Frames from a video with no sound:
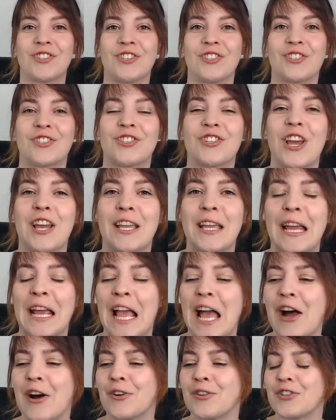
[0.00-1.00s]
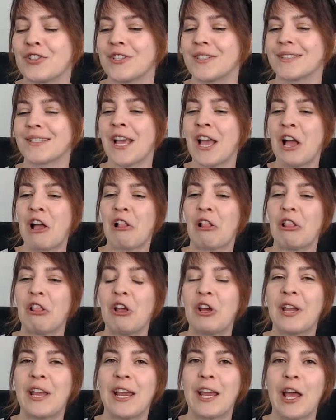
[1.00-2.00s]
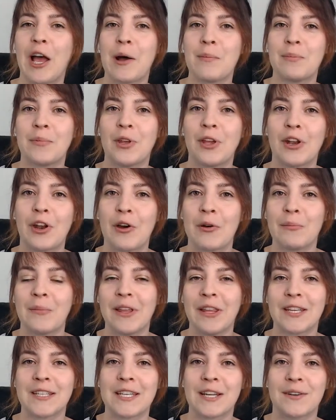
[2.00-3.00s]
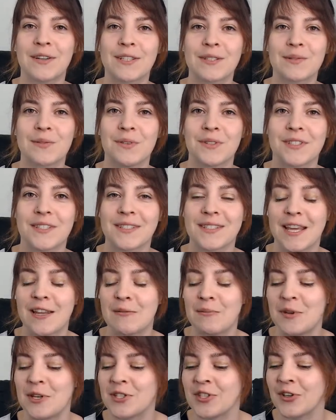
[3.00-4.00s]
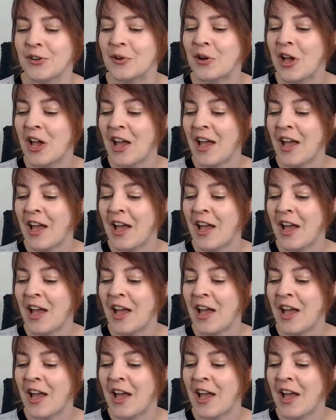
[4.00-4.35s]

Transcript: checking out. She's looking up, military schools to send me to.